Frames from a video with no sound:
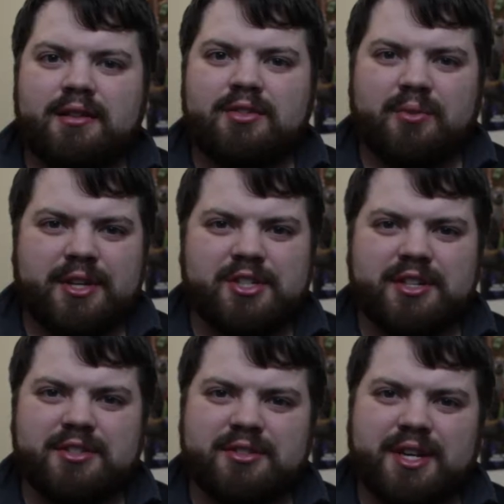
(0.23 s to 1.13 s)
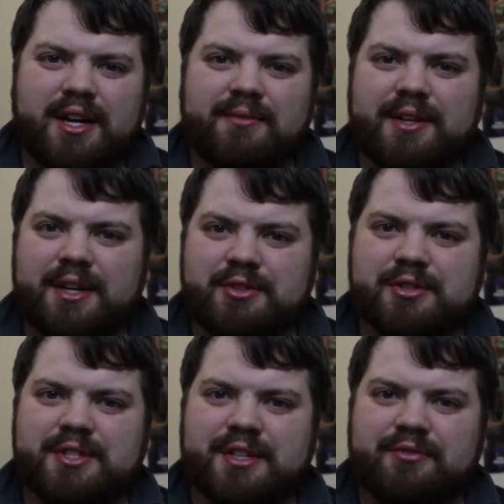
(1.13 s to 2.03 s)
So Winchester's kind of an
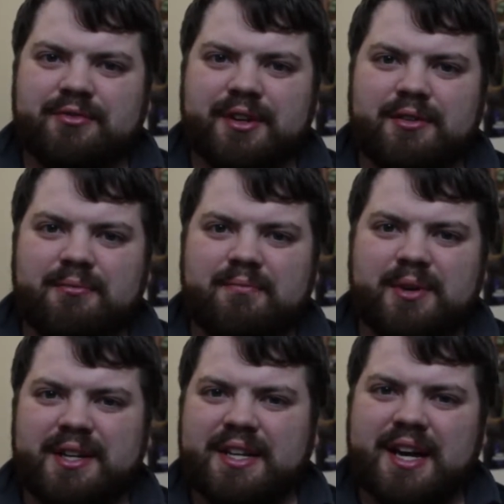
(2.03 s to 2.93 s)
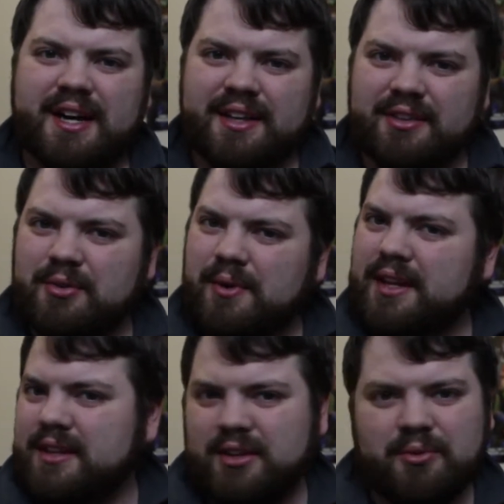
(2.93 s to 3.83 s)
interesting film, but not in the way
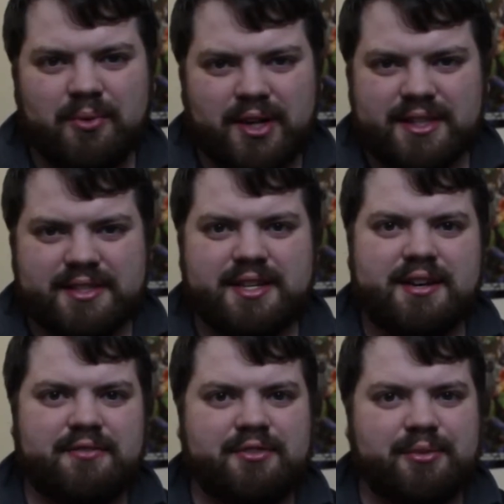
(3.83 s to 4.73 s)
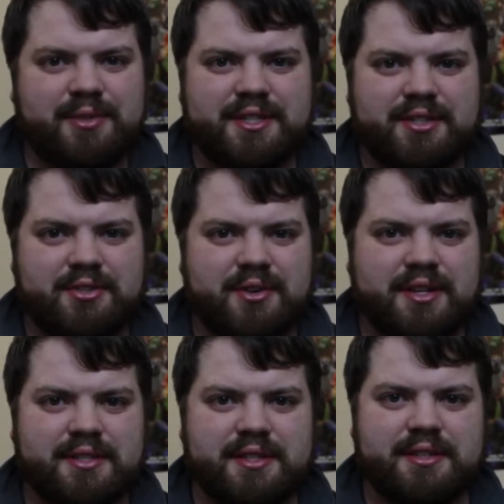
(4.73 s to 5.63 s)
that you want to say a film is
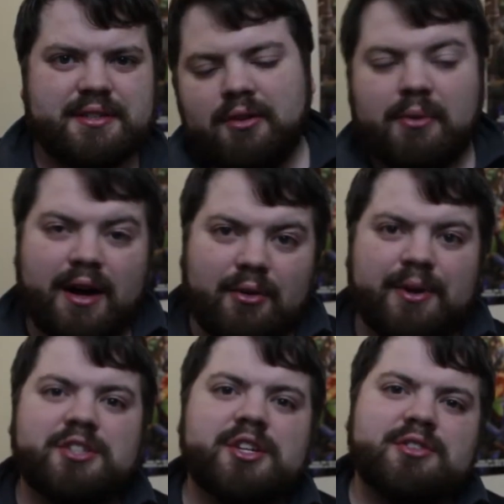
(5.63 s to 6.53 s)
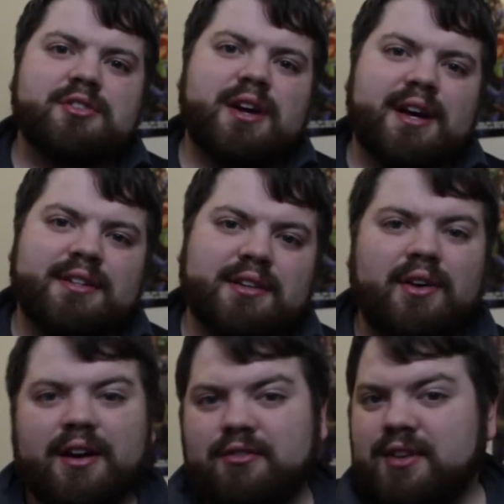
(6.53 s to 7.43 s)
interesting. Well, Winchester has a
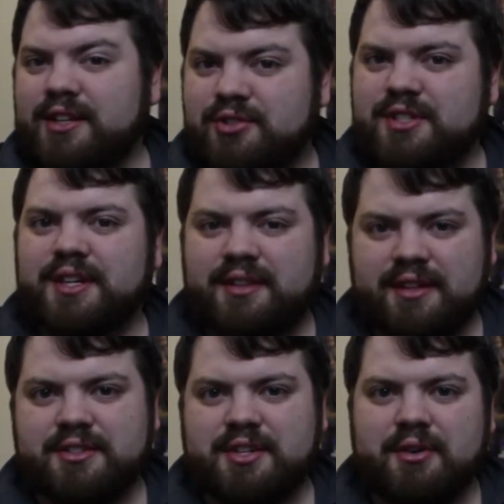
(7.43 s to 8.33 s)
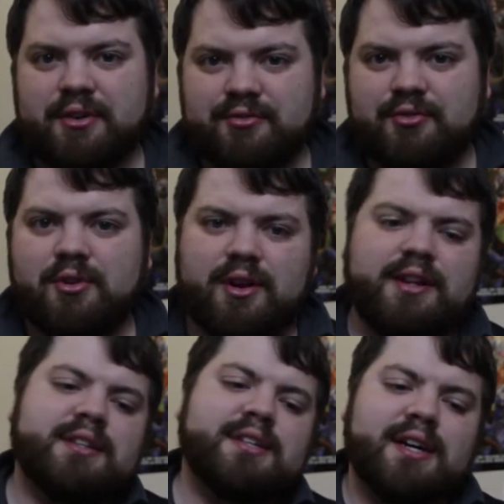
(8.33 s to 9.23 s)
lot of interesting things going for
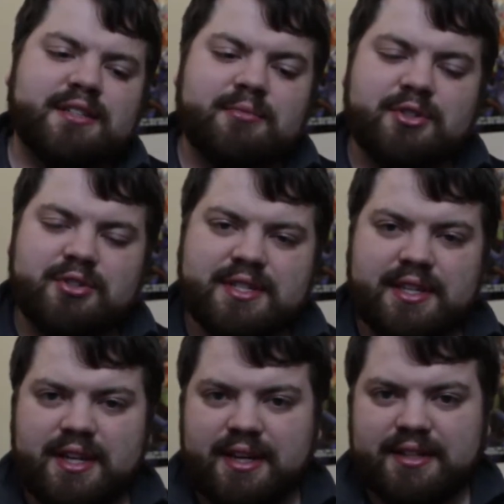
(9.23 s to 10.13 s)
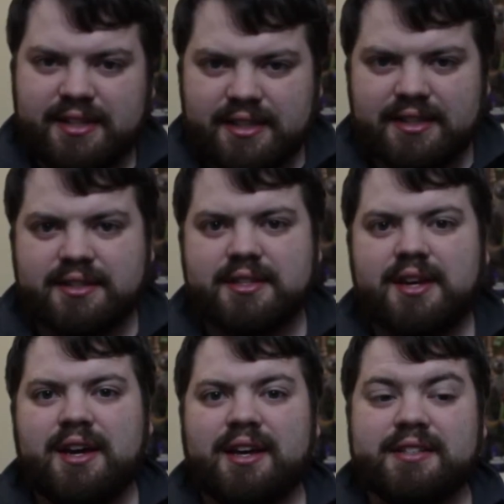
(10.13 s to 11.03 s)
it. It's got some interesting ideas.
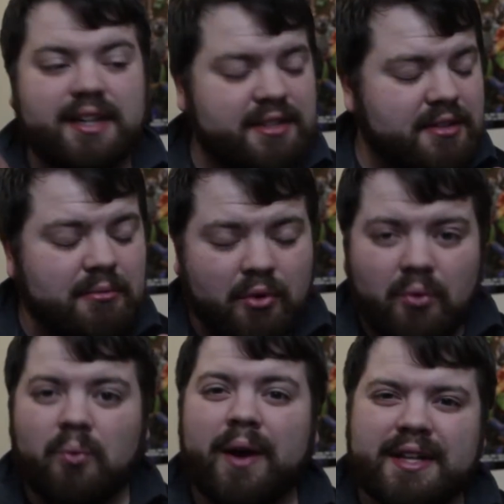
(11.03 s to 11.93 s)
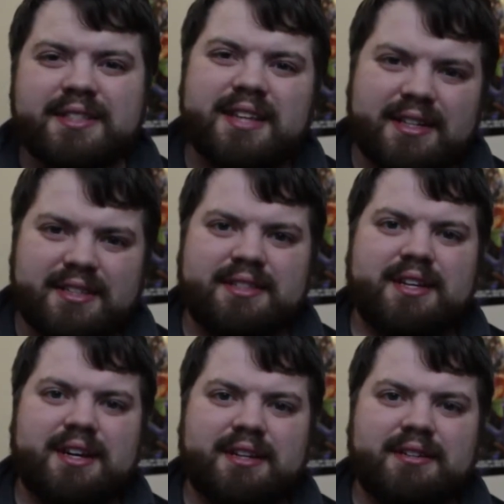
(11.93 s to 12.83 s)
It's got some great set
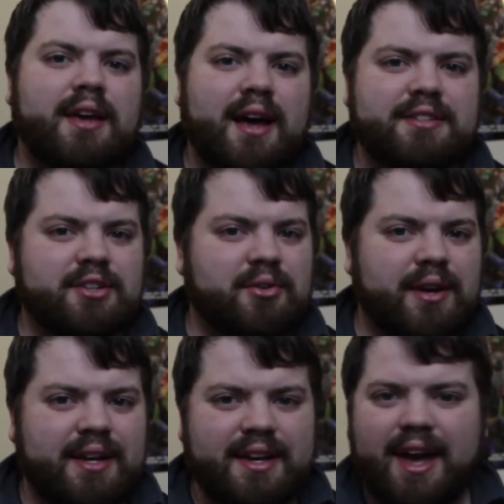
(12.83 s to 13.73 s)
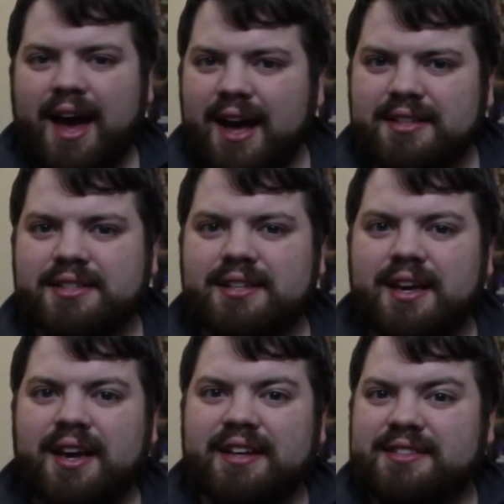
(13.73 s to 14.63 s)
design. It has a great cast.
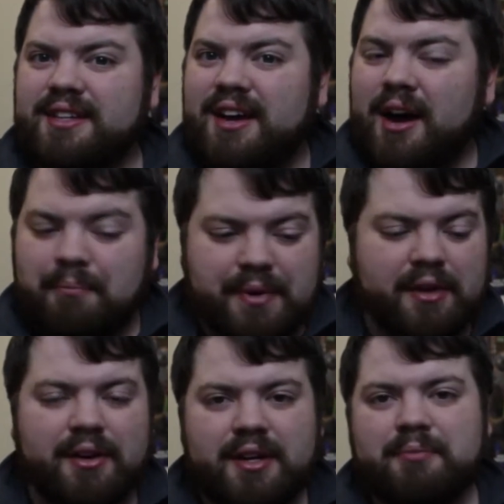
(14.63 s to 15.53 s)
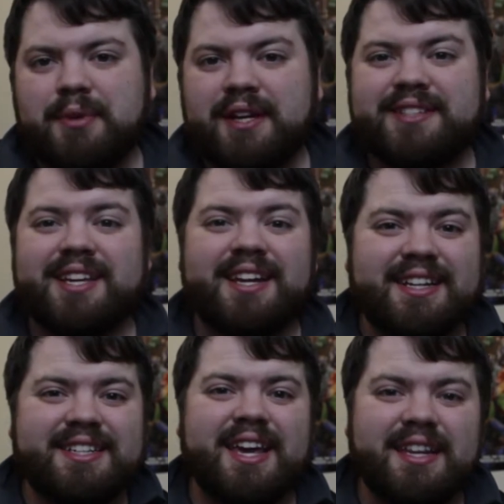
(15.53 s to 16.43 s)
It's a period piece, and
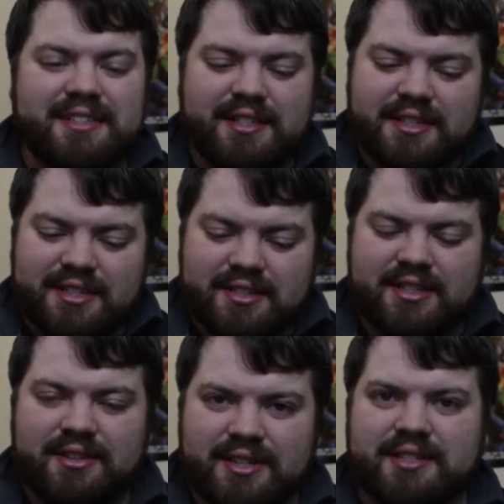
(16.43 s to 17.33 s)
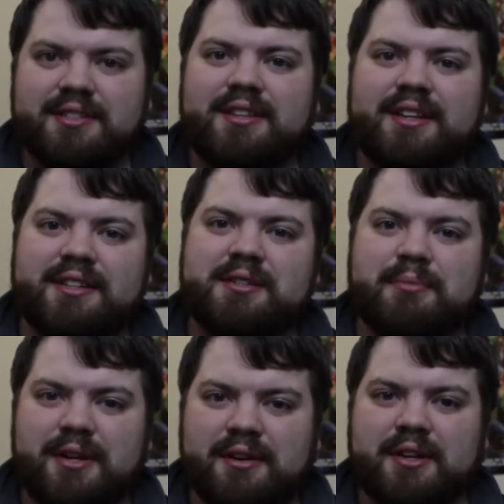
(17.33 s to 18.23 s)
it takes it seriously that it's a
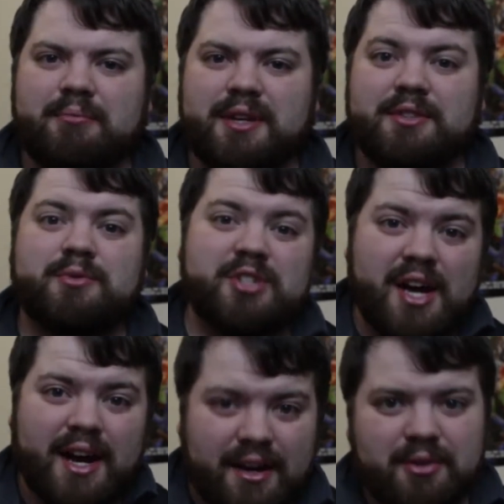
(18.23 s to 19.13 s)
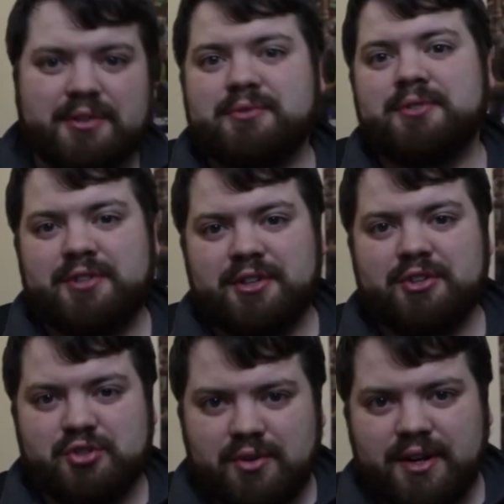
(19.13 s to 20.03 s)
period piece, which I always really
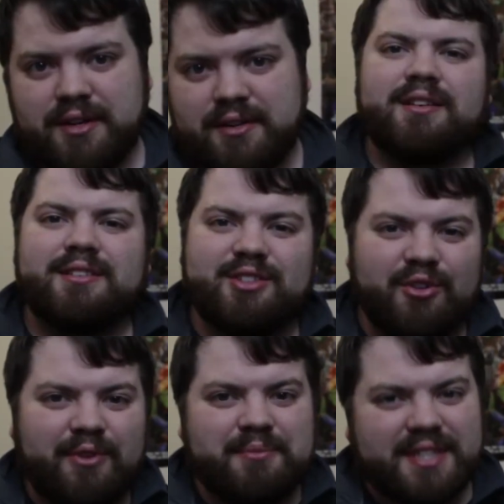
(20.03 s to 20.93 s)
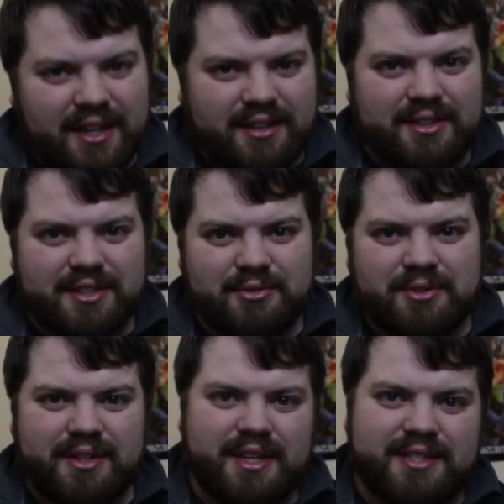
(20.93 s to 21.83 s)
enjoy. So if I'm saying all these
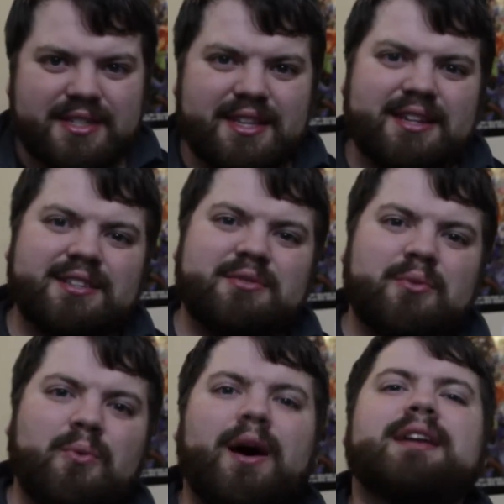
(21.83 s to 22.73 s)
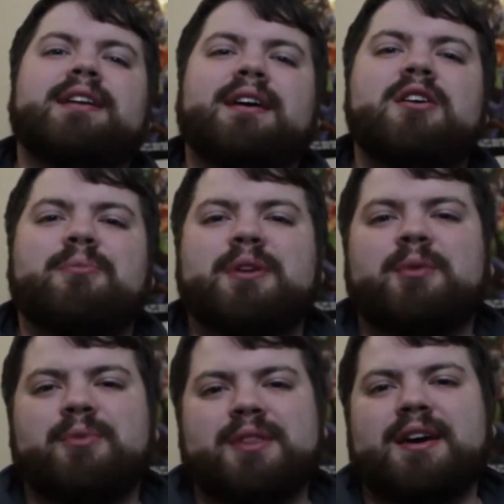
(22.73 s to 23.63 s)
really nice things, why did I open
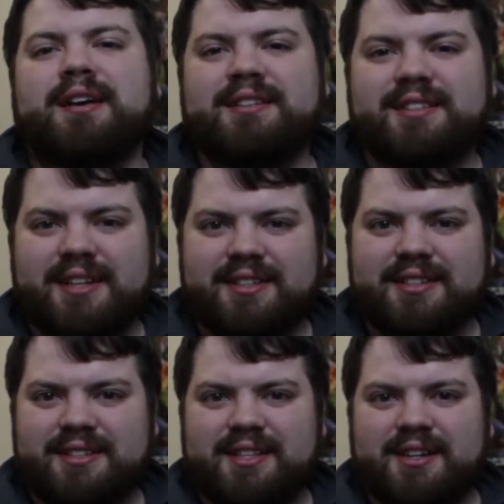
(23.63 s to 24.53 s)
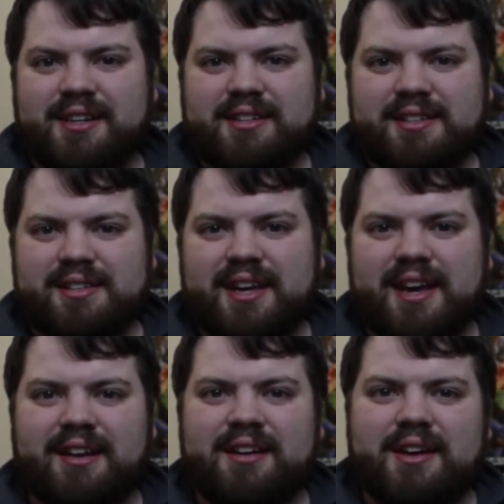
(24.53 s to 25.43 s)
up with that sentence that I did?
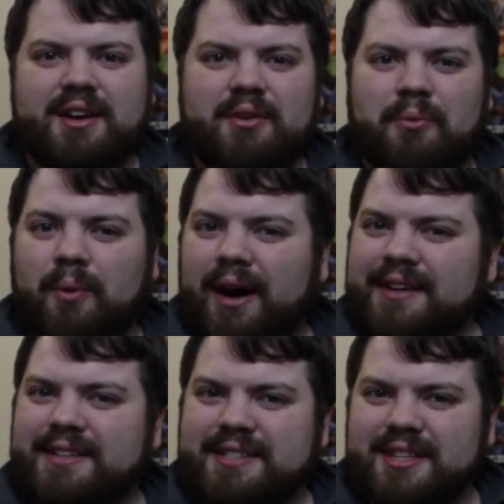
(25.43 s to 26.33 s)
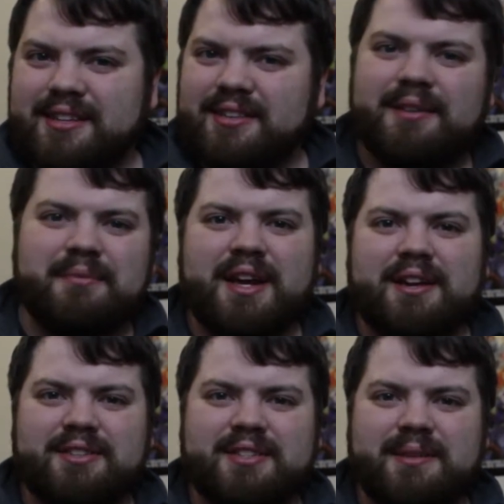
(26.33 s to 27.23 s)
And why does the
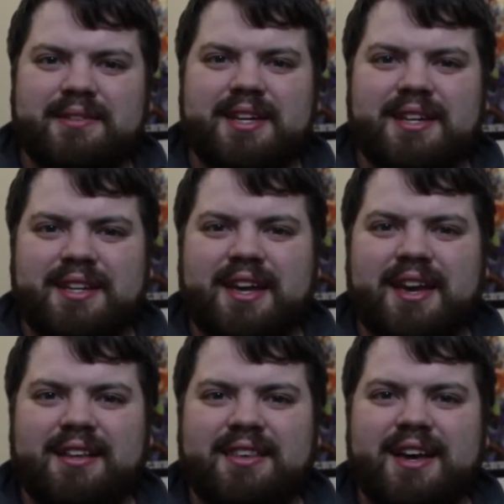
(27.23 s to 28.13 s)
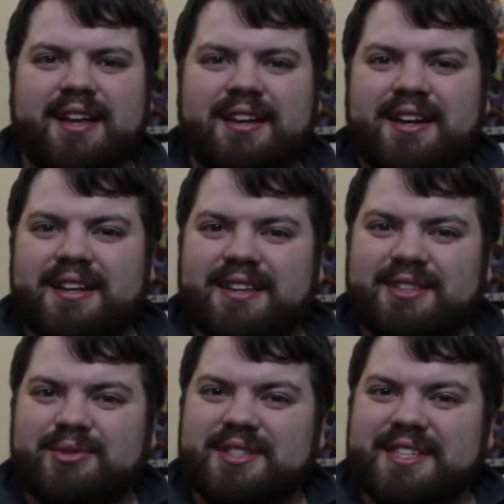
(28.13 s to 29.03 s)
thumbnail seem to indicate that
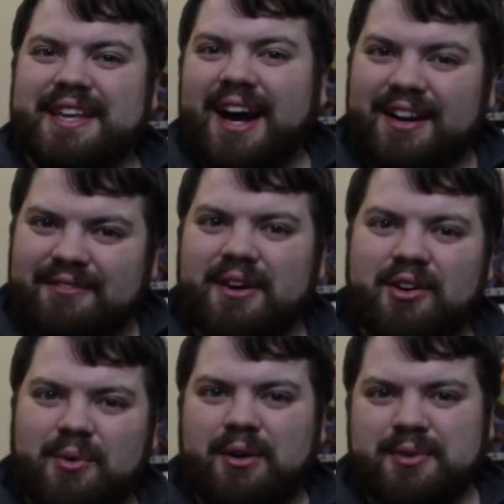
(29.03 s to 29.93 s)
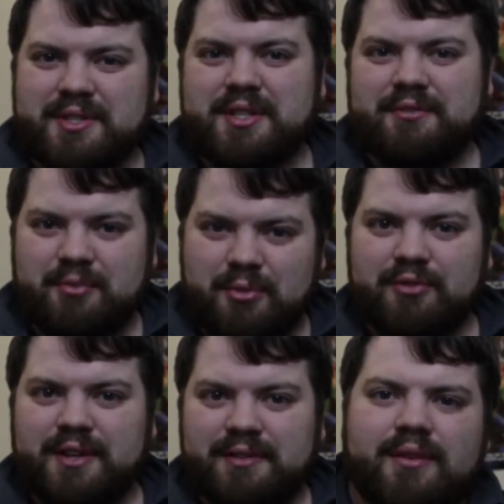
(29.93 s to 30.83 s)
this was not a very well-received
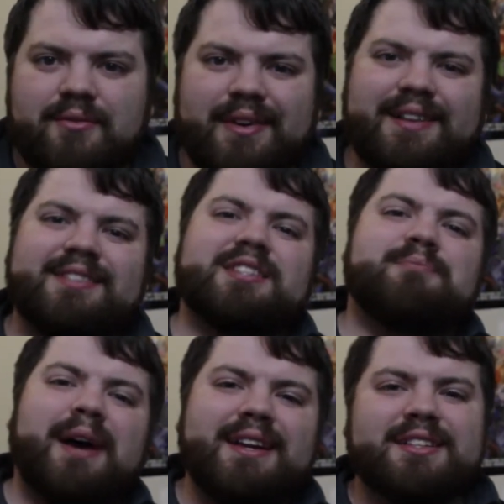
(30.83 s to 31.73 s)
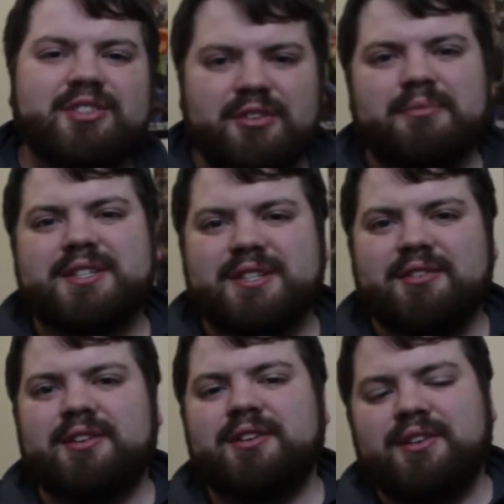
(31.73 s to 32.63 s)
movie? Well, despite its good
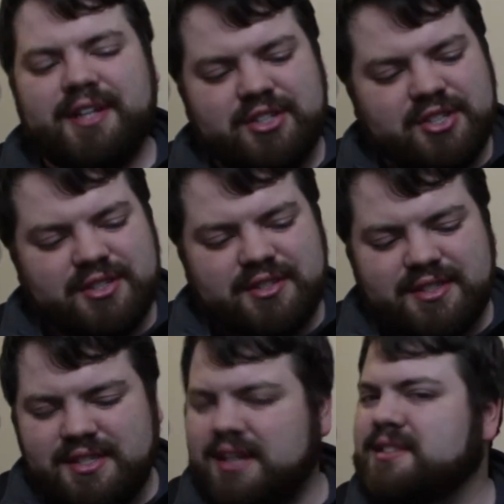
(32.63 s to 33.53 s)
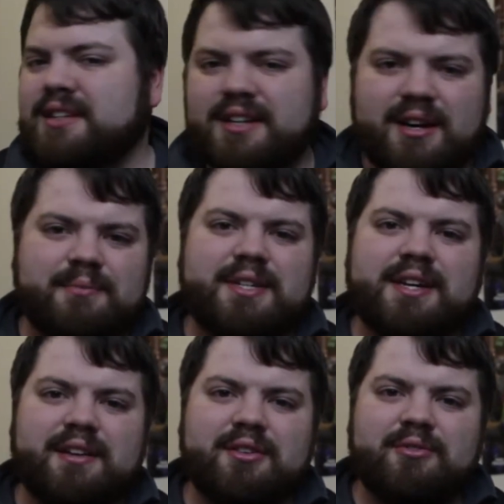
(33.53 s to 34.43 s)
material, it just doesn't come
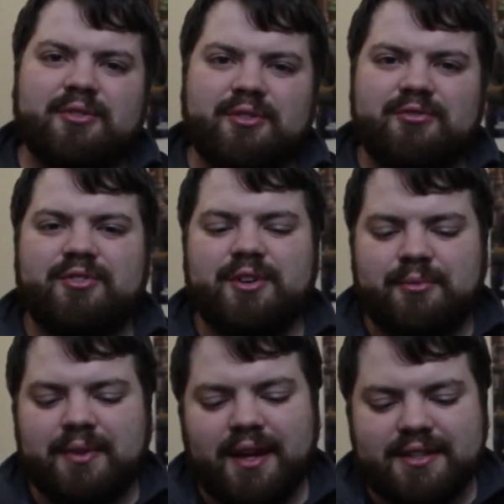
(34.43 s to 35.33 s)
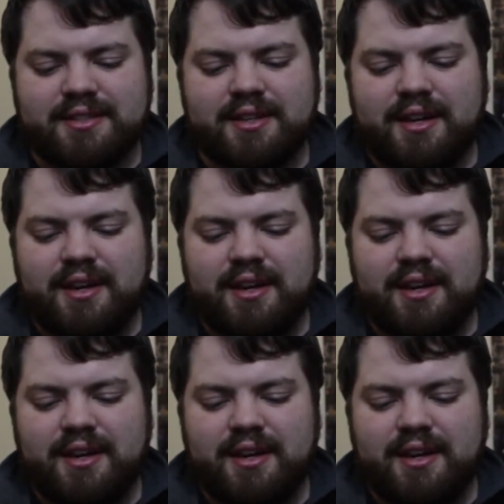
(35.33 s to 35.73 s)
together for a film that's